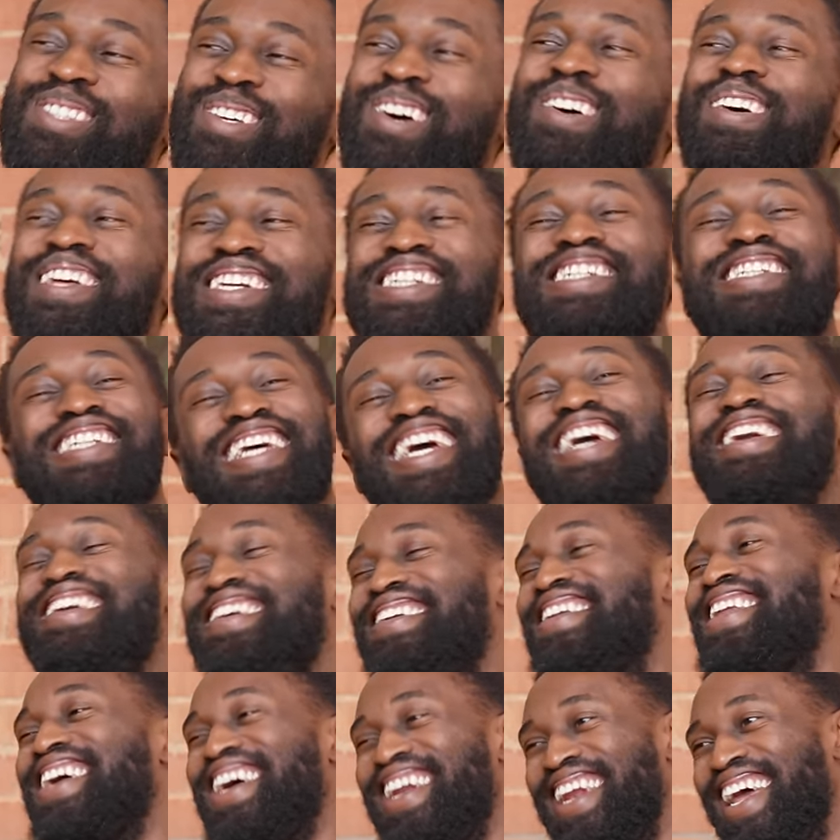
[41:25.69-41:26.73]
doing shit
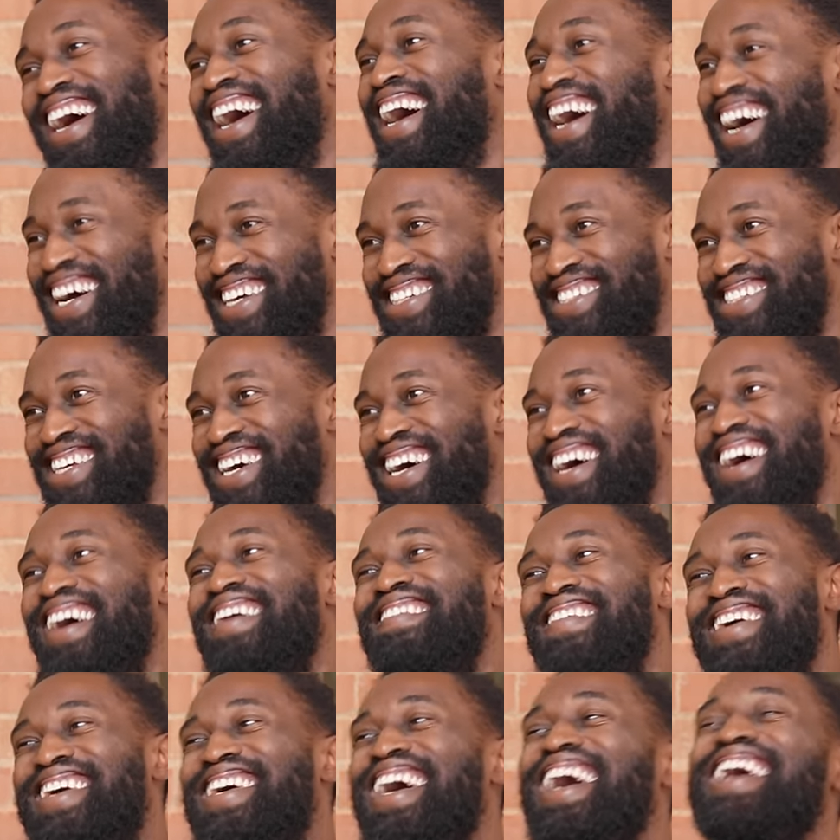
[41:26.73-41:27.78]
you did to us,
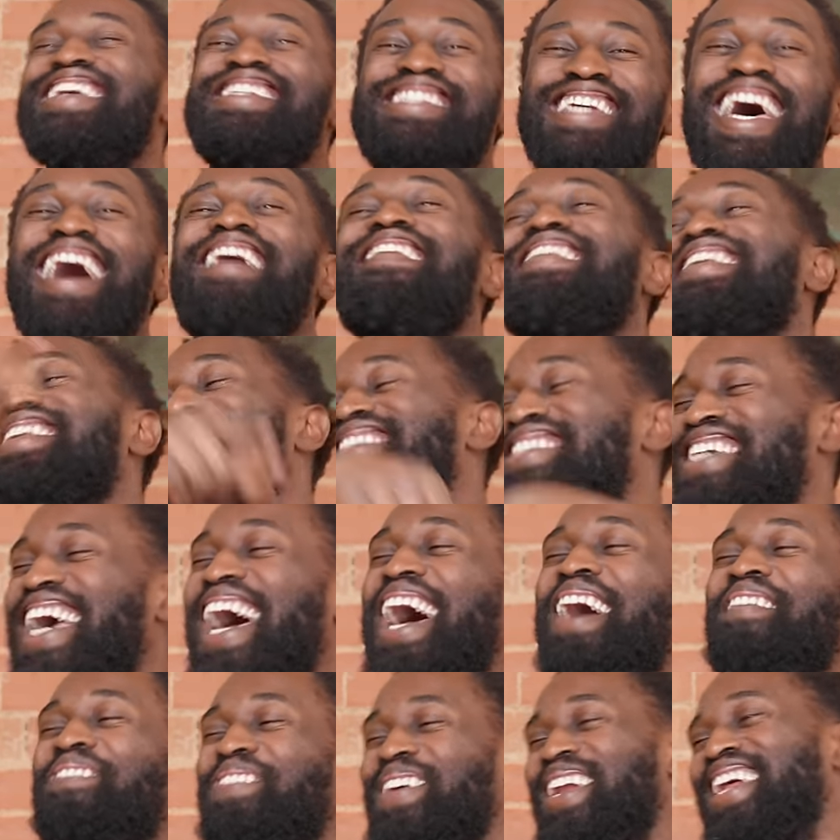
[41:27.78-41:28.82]
because that was
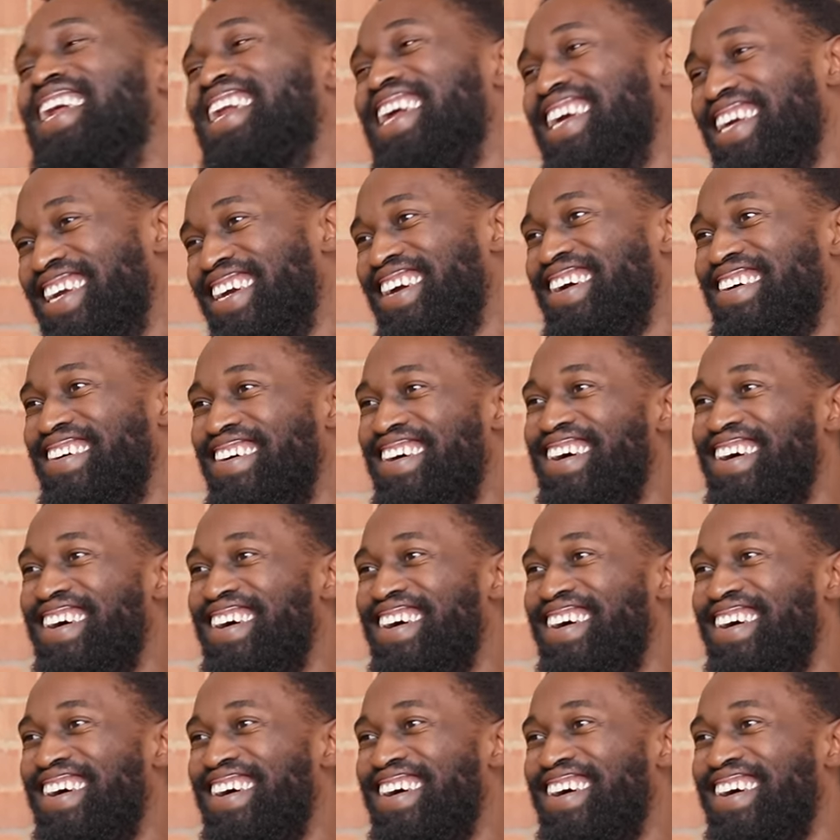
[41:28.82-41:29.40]
happening to you.